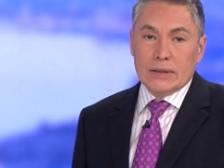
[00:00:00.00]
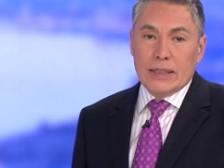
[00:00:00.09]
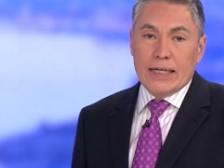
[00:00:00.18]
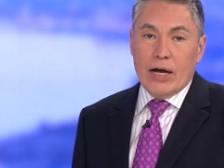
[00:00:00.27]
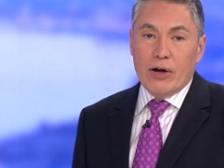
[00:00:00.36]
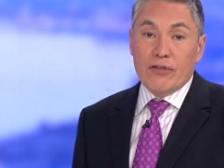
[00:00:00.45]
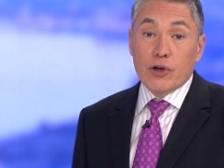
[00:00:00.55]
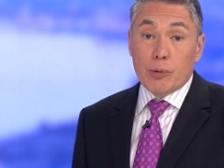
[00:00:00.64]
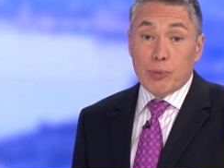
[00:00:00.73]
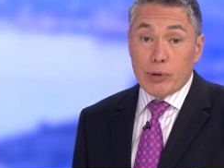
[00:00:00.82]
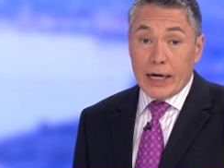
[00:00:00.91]
Now, if you're
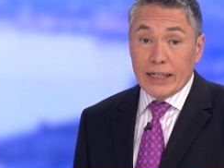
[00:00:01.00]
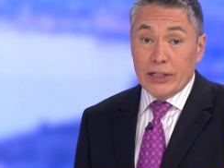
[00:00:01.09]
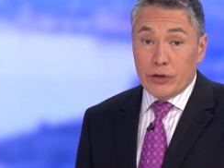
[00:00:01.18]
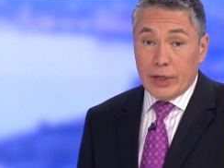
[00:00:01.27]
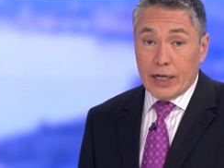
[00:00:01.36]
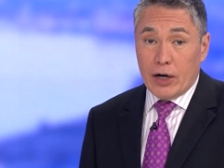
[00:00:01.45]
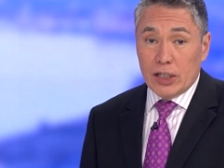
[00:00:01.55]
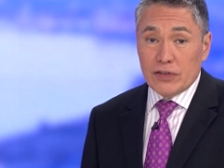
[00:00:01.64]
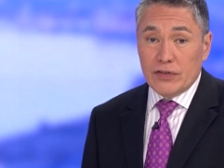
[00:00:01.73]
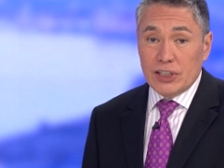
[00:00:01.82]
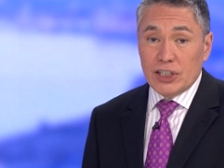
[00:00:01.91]
pregnant during
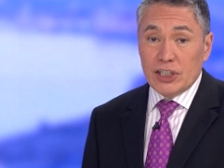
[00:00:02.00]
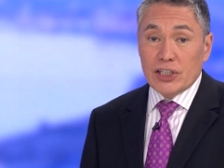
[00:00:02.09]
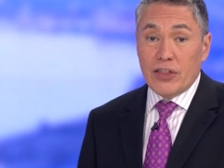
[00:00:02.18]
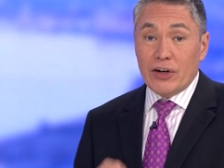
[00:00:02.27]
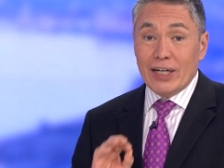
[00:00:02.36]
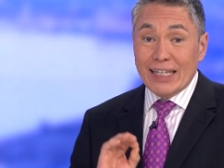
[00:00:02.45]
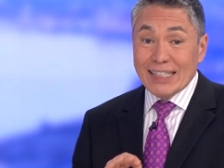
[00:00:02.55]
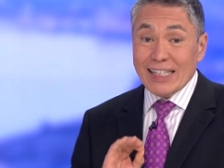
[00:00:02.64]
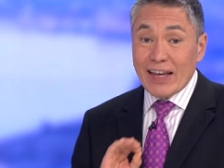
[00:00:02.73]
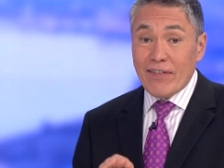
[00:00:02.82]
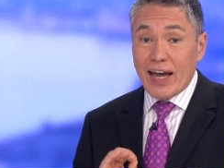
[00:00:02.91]
RSV season, there is
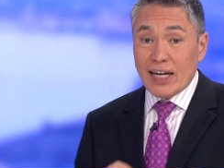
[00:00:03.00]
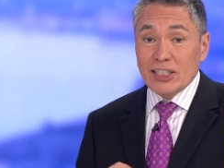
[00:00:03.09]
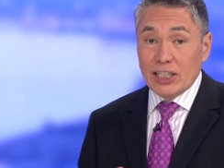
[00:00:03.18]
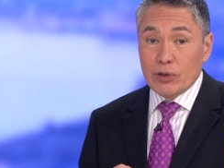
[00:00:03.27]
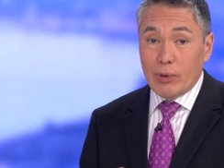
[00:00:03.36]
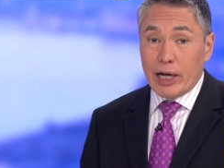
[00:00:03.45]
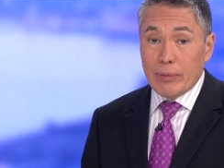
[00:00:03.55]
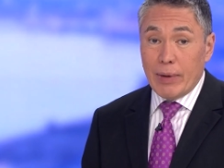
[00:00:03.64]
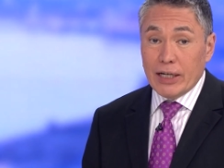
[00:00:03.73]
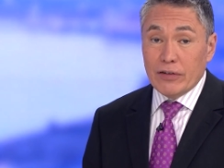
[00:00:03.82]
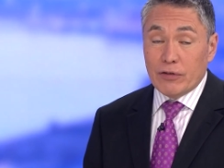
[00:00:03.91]
a vaccine
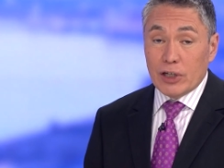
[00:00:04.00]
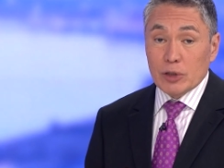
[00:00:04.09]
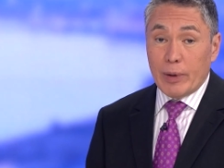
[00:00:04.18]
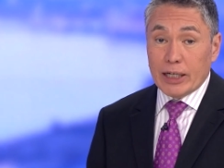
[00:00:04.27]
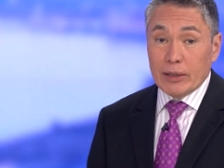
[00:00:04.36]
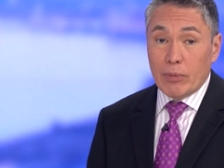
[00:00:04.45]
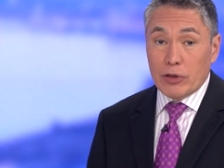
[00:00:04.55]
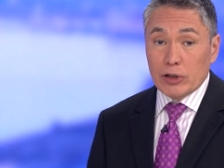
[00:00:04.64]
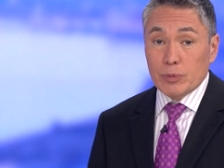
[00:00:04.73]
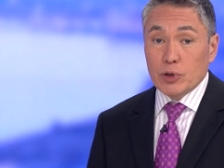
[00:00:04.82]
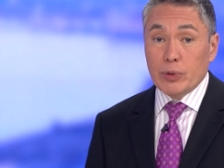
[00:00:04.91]
recommended for expectant mothers
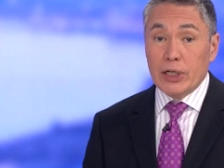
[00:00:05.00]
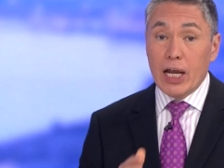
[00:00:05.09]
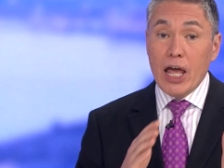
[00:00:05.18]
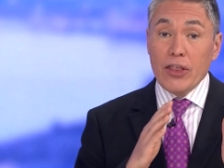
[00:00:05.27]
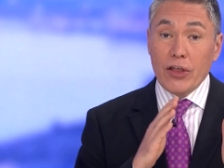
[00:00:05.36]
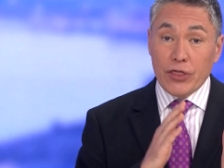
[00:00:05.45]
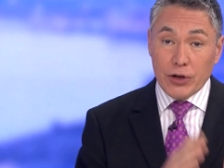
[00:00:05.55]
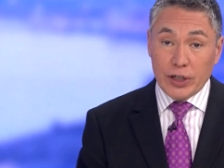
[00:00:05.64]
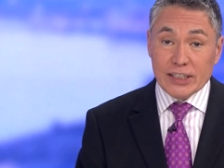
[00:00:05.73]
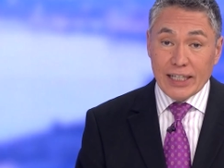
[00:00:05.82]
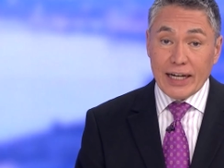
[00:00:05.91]
between the
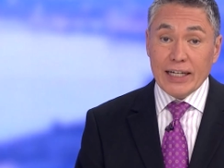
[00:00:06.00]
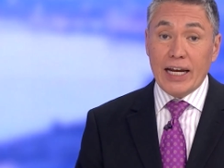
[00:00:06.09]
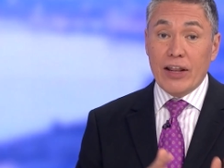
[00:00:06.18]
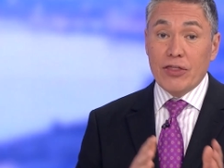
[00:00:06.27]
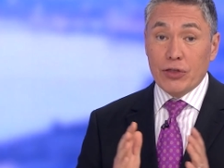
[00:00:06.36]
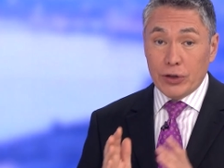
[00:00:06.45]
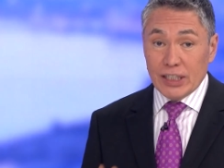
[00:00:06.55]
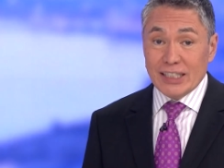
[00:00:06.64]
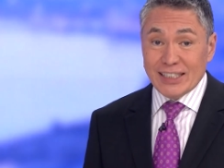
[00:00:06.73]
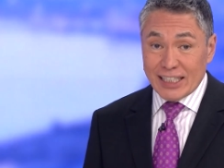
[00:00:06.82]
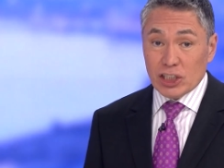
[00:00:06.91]
32nd and
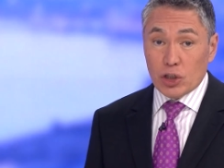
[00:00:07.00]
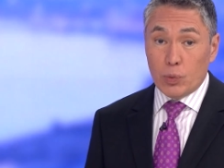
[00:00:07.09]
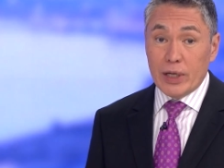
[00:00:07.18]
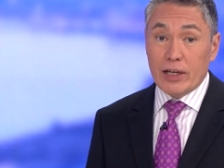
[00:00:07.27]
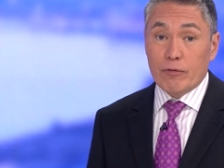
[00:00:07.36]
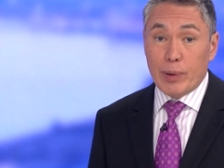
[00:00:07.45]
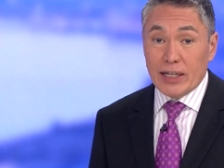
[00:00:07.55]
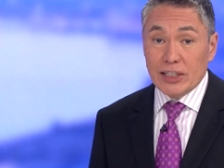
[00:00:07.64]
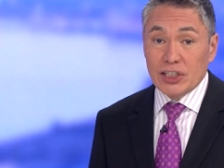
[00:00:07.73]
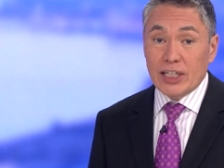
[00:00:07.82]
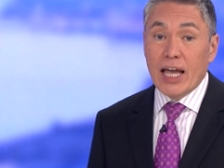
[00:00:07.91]
36th week of
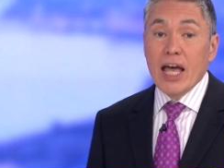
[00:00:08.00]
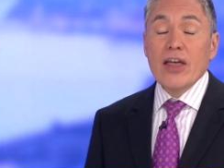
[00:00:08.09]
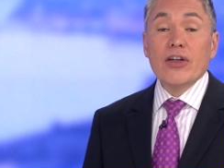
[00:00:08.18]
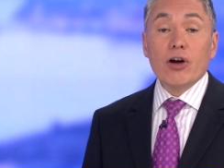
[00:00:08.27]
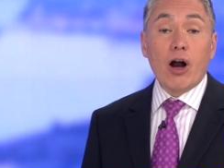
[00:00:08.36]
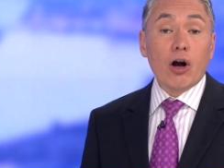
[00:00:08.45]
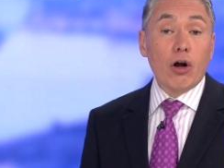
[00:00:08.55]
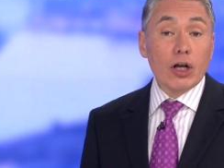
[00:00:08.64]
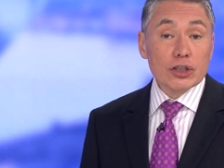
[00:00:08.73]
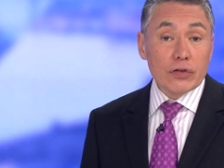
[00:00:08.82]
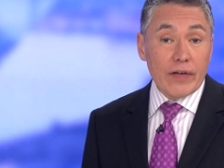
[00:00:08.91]
pregnancy. There are
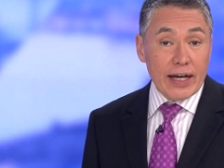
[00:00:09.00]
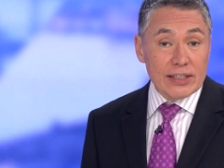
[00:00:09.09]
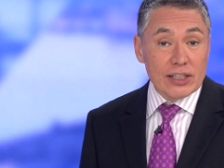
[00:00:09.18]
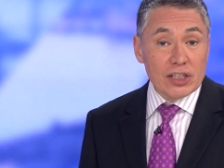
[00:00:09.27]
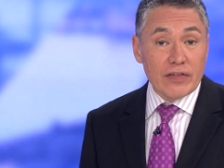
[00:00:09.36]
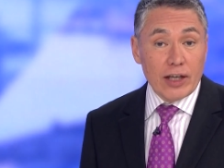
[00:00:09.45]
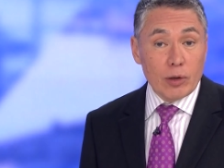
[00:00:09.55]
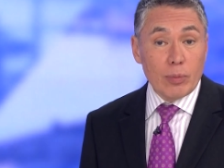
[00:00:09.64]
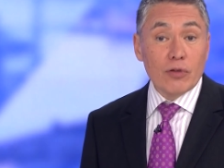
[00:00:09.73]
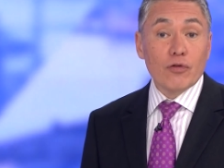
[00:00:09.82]
also vaccines available